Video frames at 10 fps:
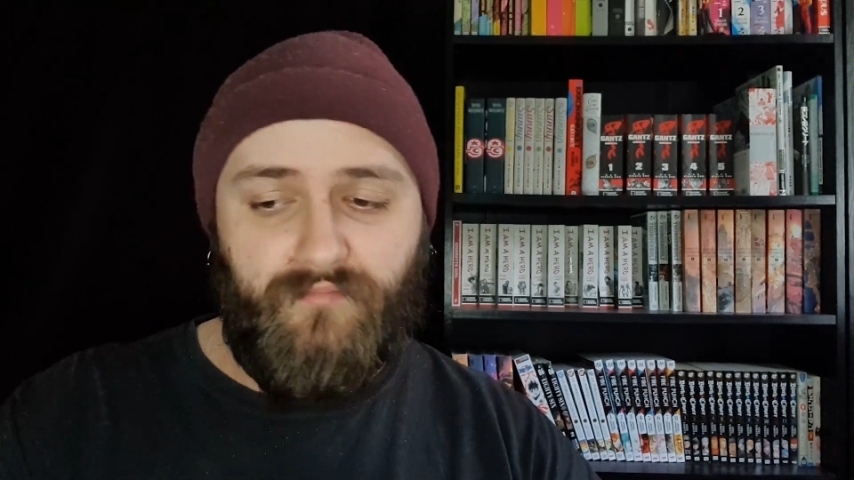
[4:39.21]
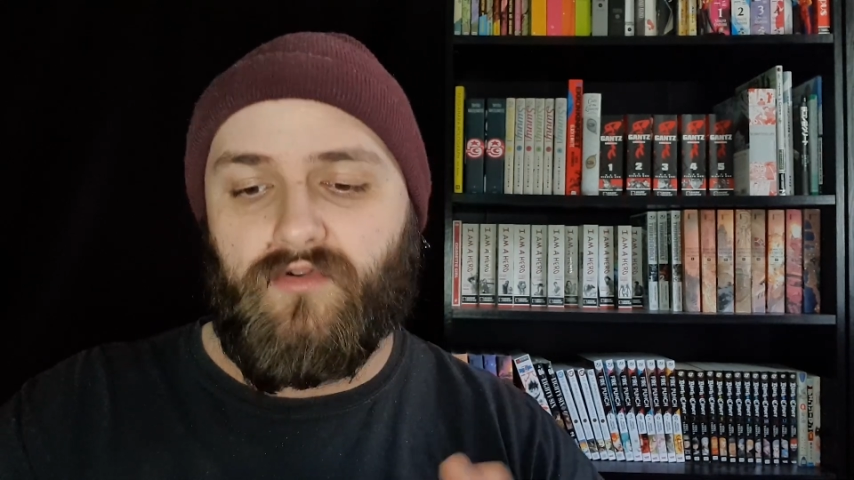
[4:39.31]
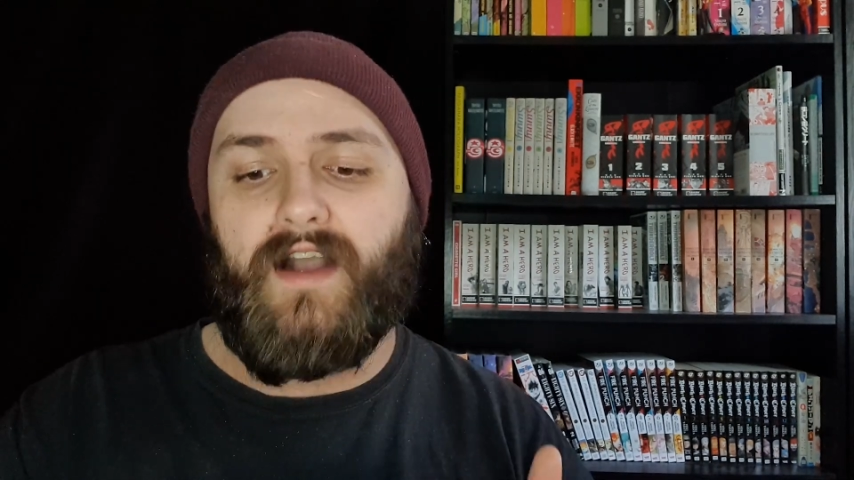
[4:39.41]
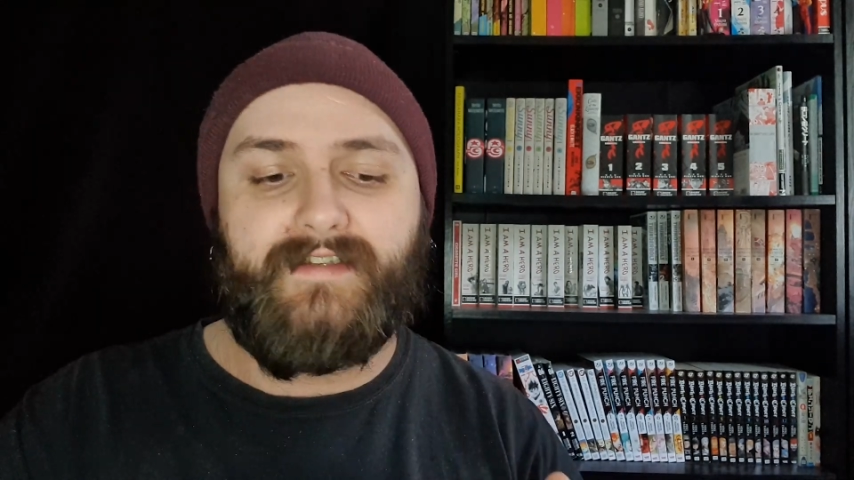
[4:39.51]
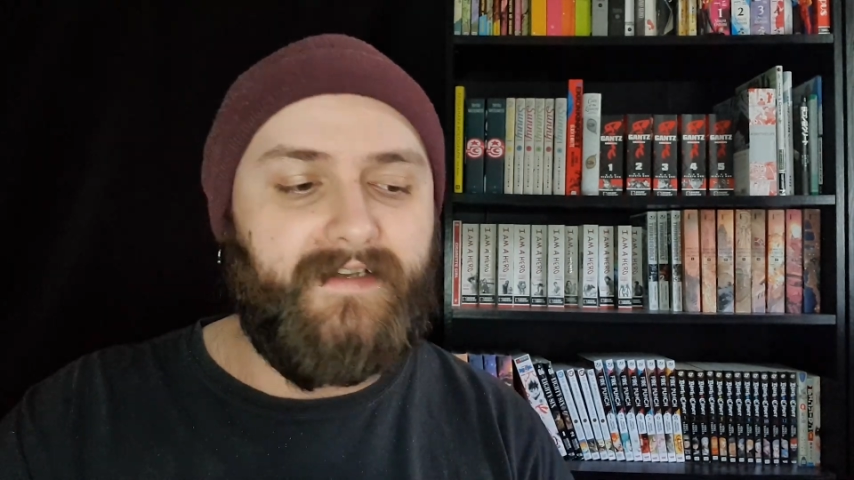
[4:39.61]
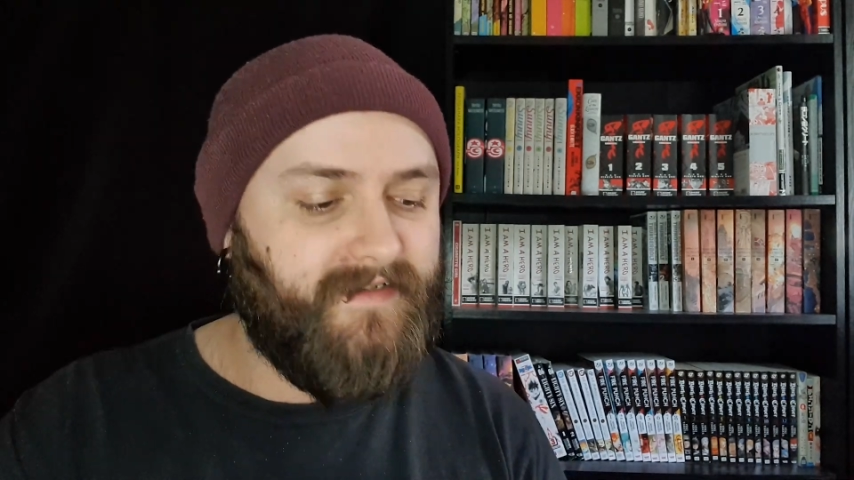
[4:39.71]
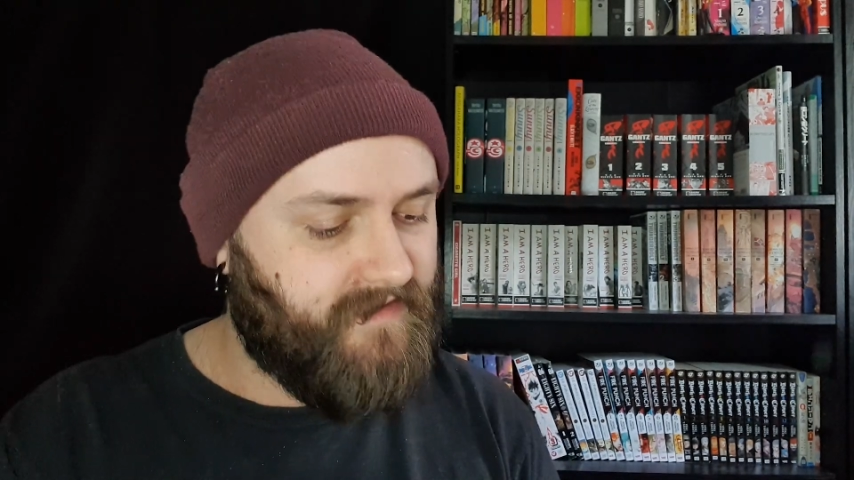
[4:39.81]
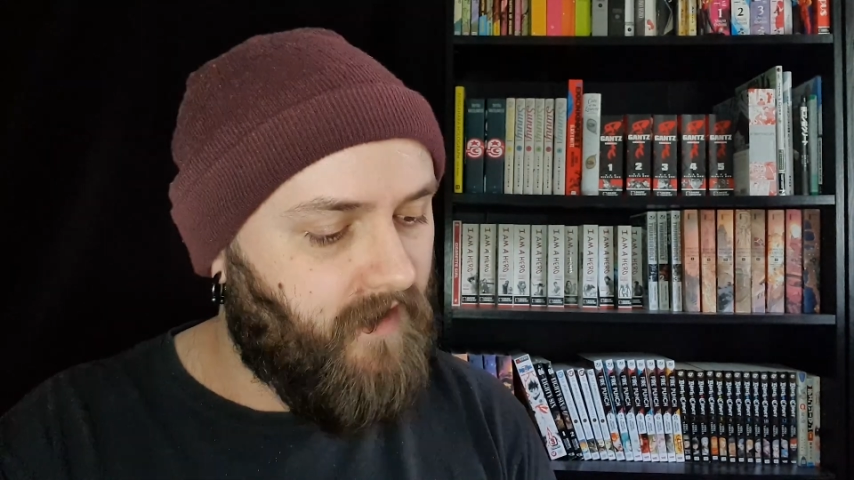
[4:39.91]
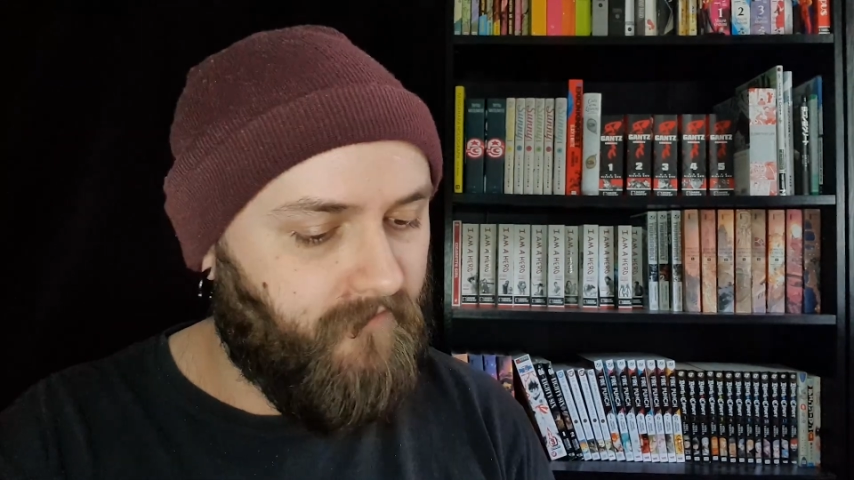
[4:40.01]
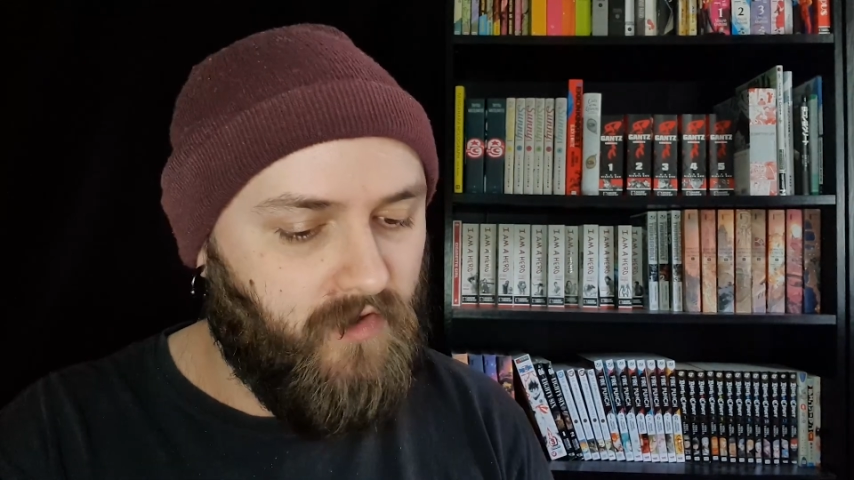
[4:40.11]
the process
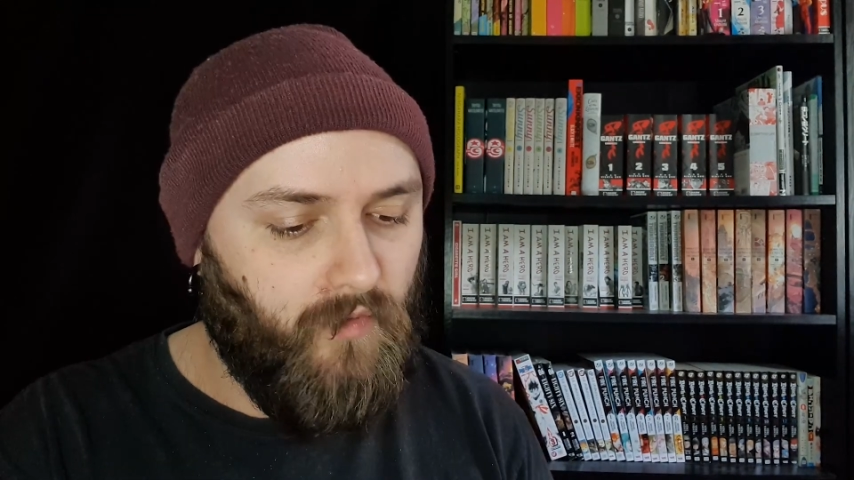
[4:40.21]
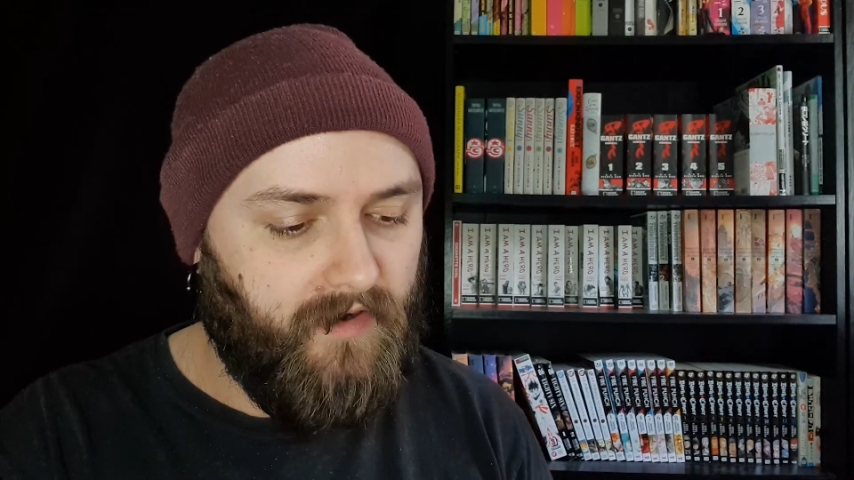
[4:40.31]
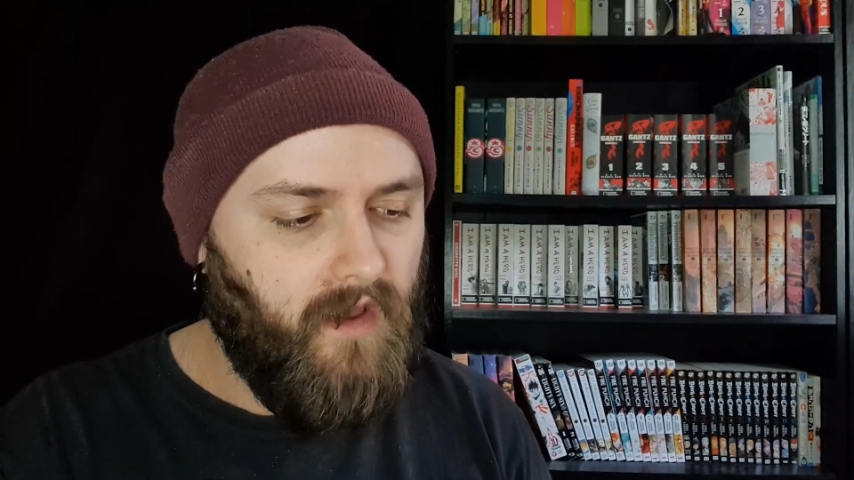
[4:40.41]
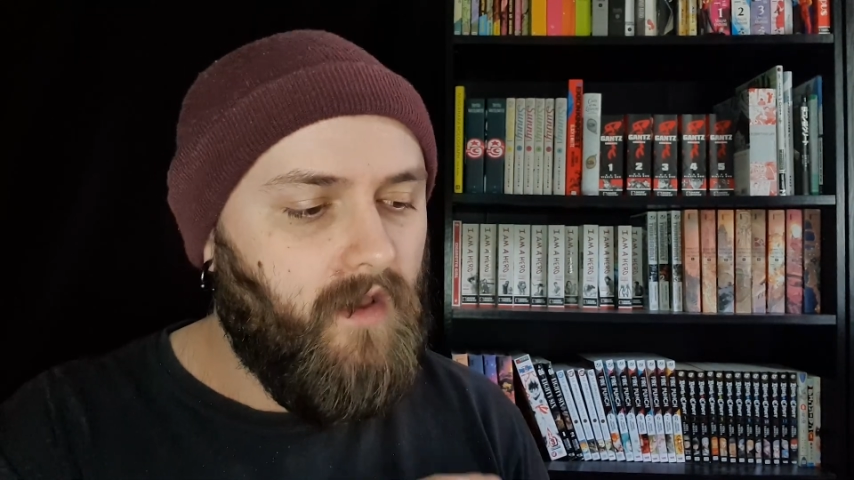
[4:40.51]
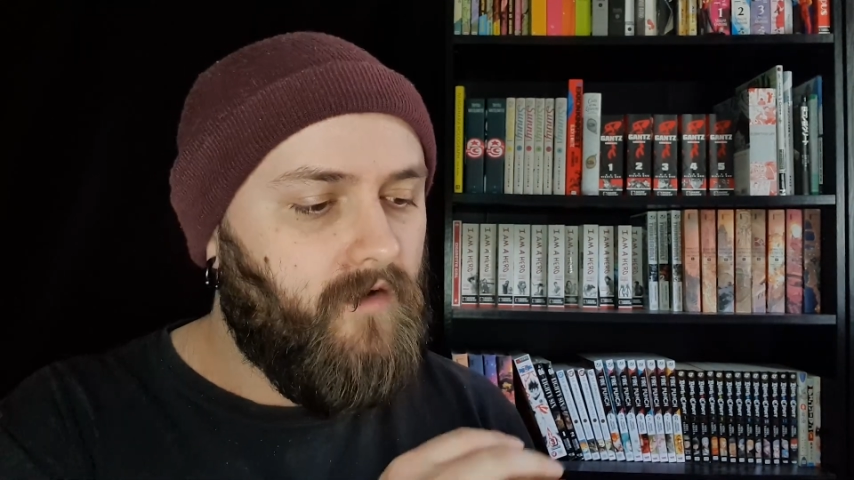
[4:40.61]
of going